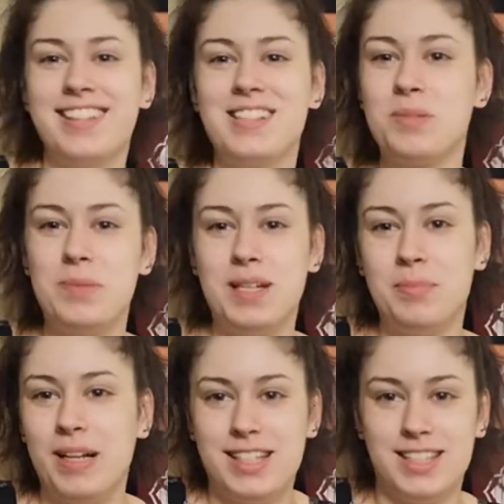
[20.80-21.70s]
this is me
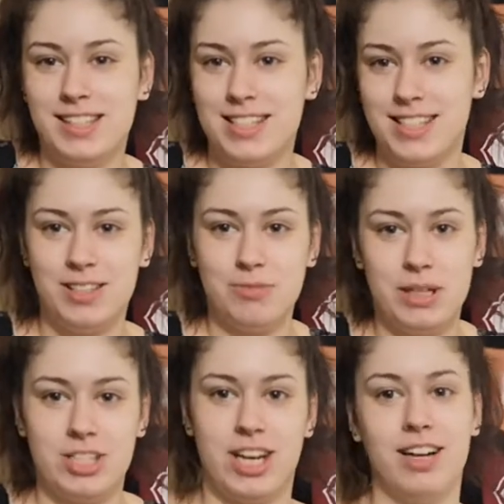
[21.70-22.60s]
planting the seed of
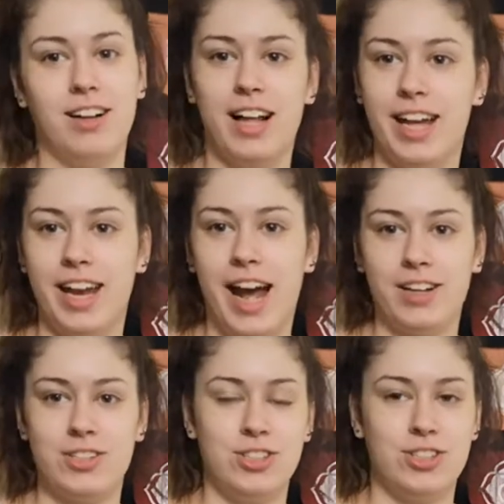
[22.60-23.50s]
my channel and
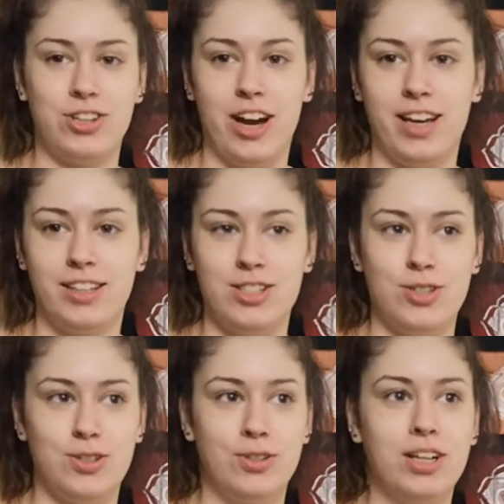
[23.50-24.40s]
actually trying
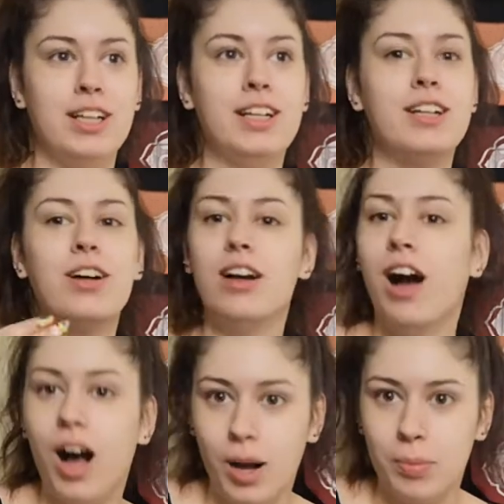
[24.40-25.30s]
to
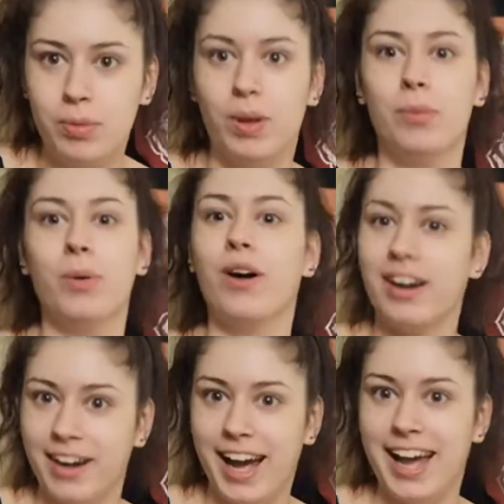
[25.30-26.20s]
upload
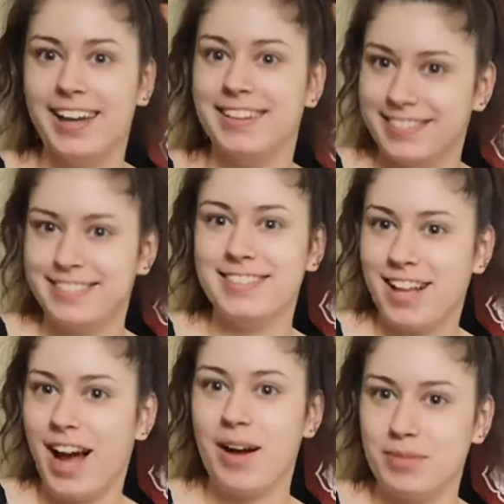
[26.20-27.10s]
more. And
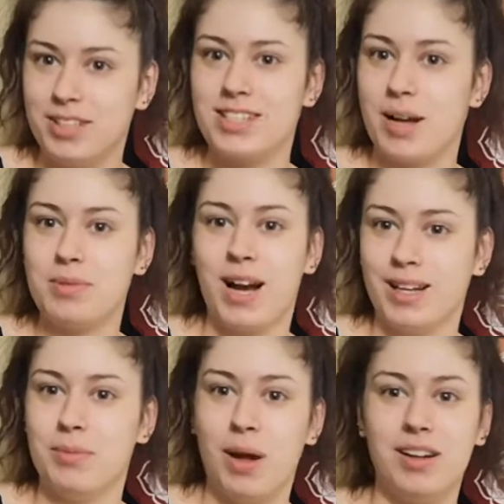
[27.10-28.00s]
I'm going to stop
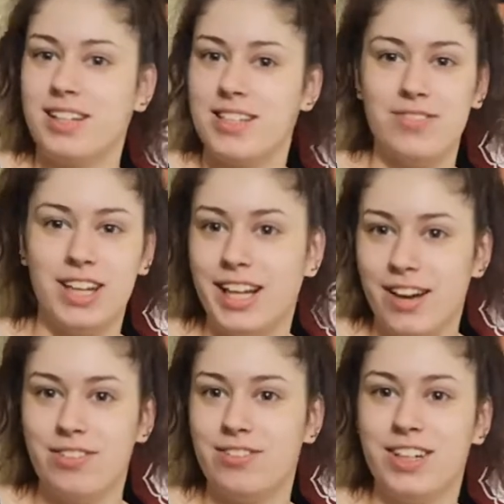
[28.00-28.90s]
talking about it because I feel like
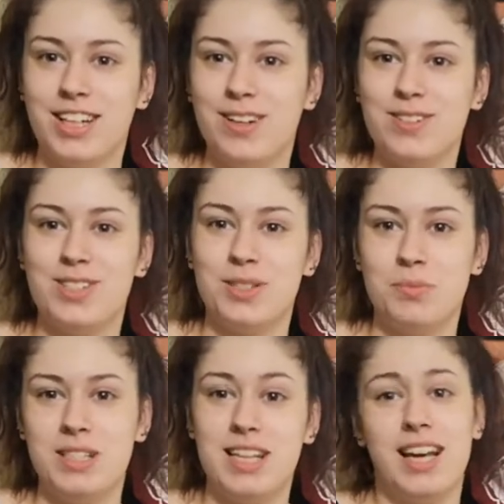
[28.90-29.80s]
every video is
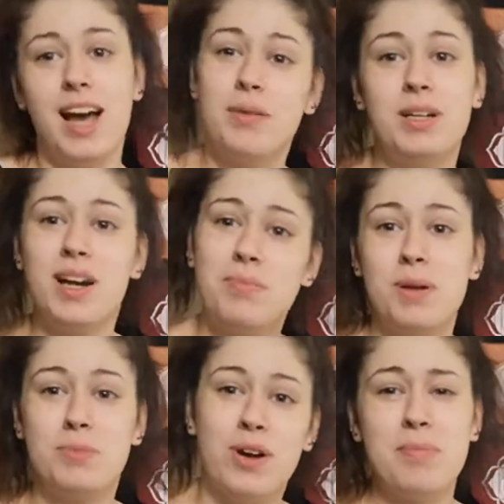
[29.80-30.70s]
just me saying, I'm going to
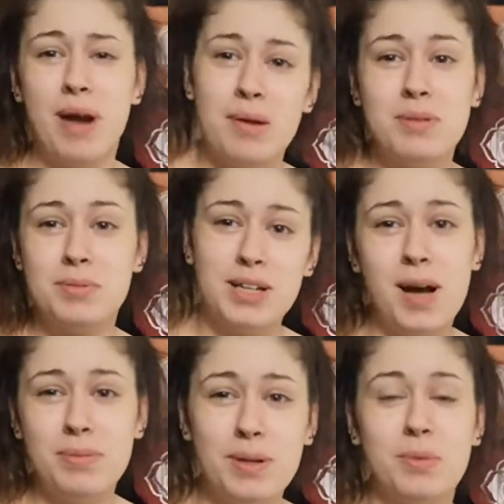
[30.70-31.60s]
upload more, I promise I'm going
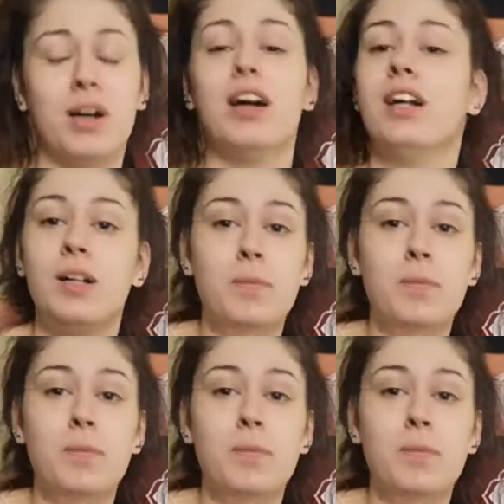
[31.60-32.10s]
to upload more.